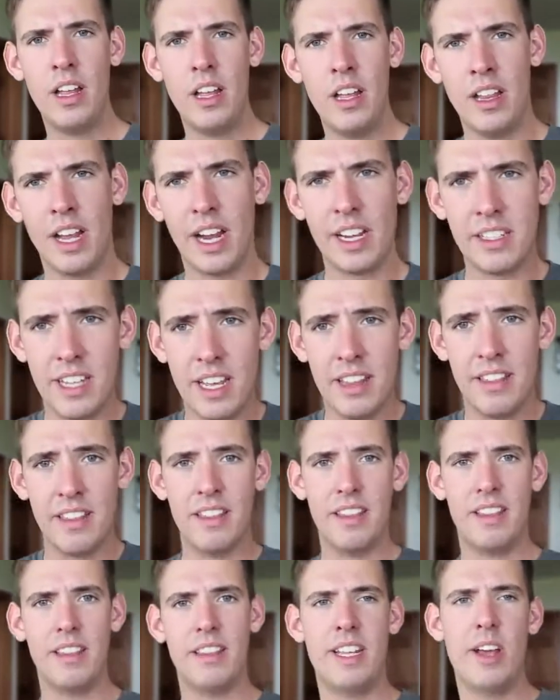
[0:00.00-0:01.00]
like I
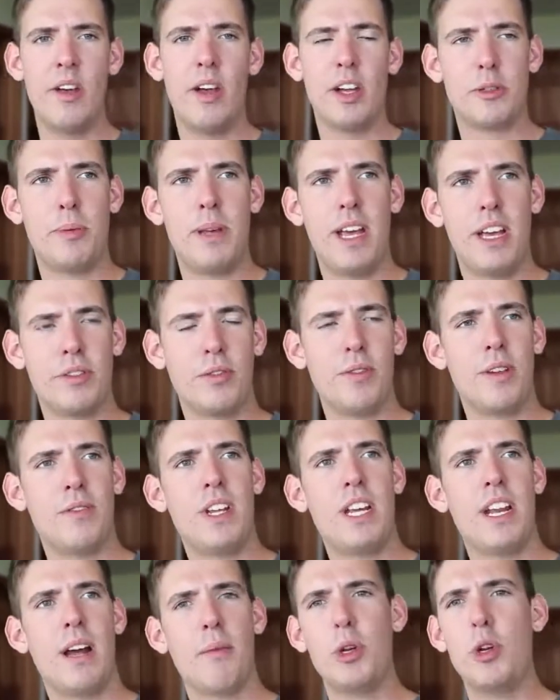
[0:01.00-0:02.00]
said, Dell XPS
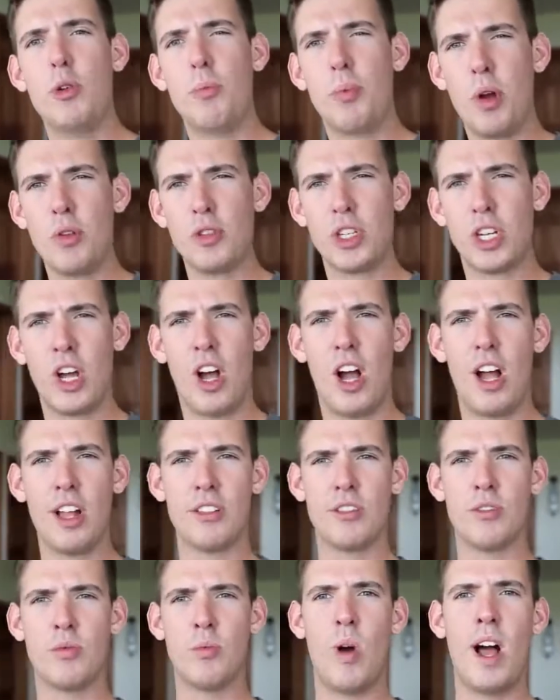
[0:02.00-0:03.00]
15, I'm gonna do pros and
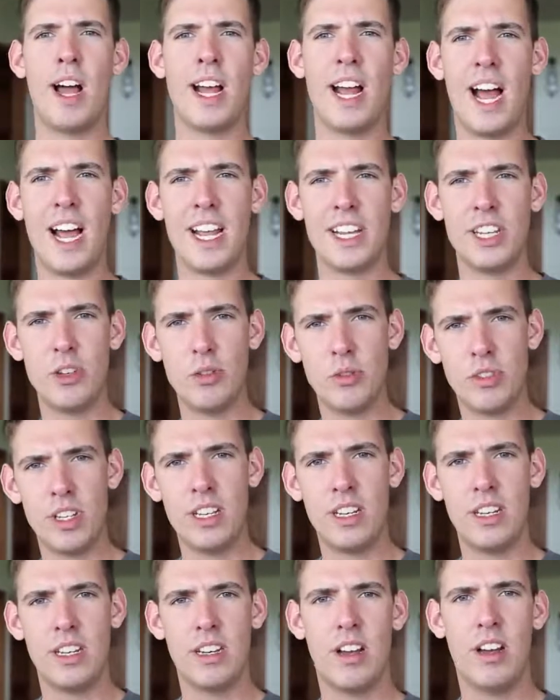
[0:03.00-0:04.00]
cons, why I use
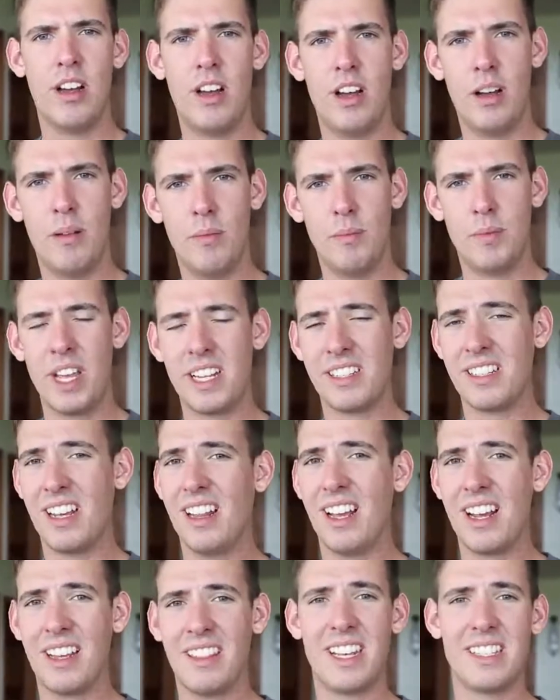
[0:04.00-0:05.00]
it, things I
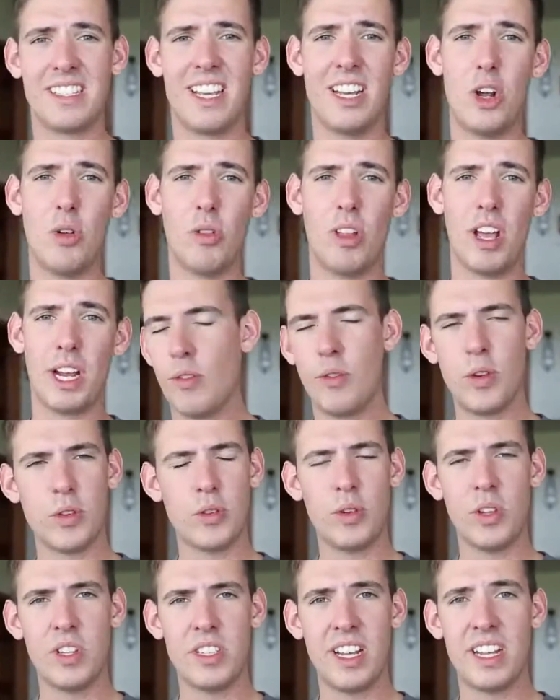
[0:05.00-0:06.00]
like, things I don't like. First
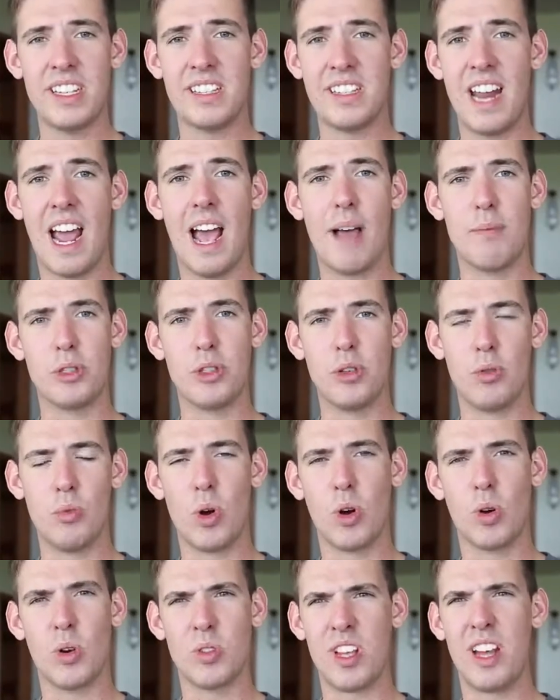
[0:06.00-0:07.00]
of all, this thing is an absolute
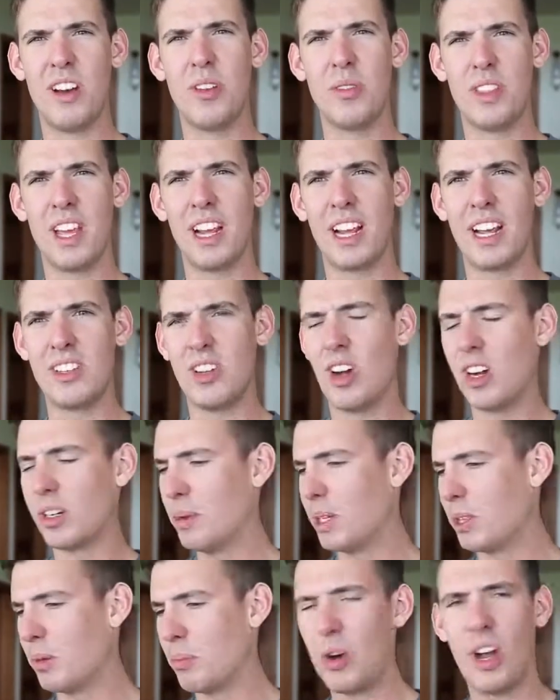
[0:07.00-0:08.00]
workhorse. I don't think I talked
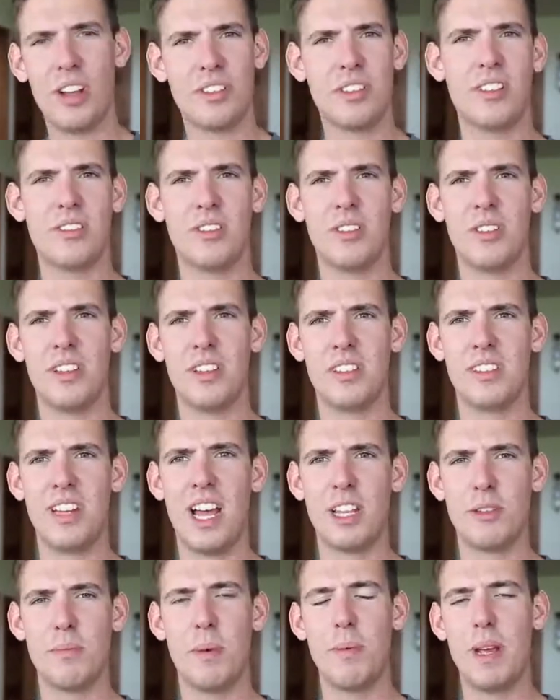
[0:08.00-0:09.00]
about the processor and the
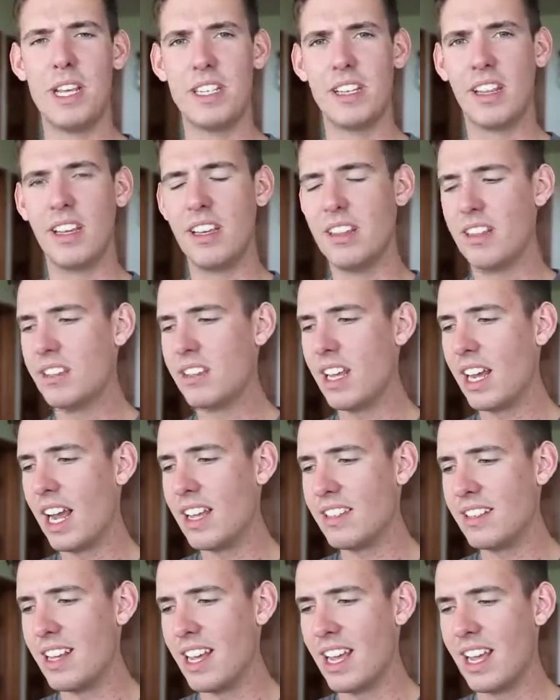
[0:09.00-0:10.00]
stats, but basically this thing
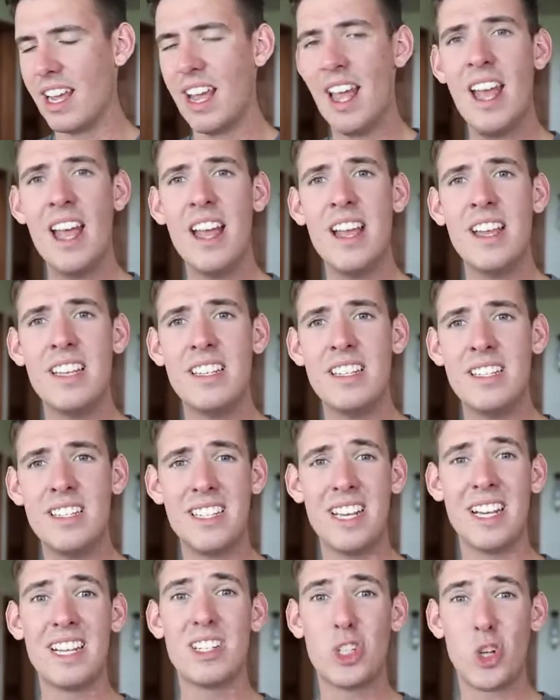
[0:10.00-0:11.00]
has a
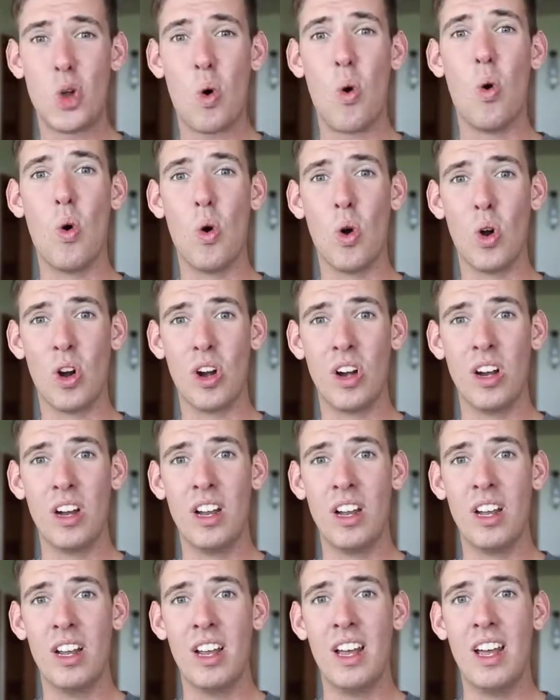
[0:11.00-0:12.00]
6-core
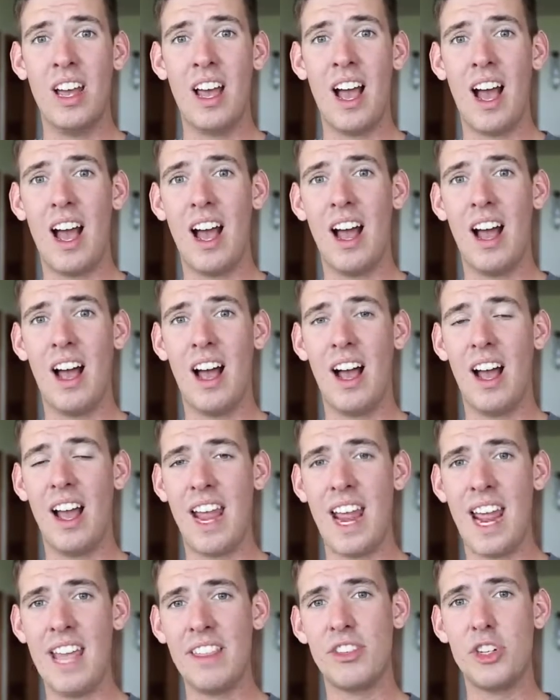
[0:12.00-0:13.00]

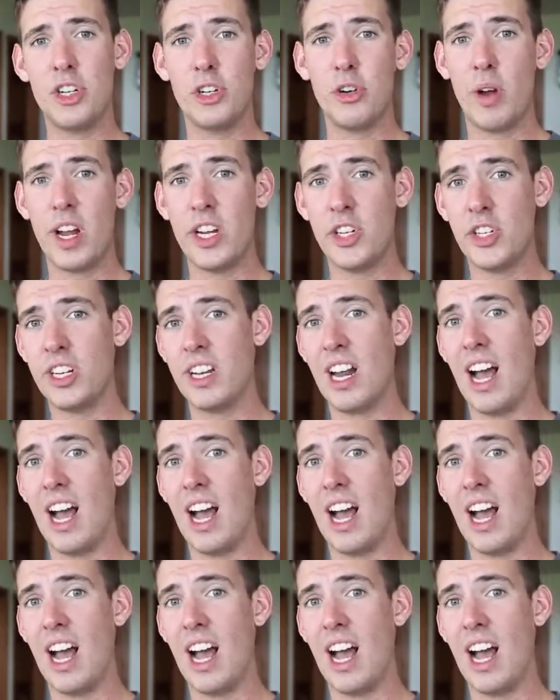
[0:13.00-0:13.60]
8th generation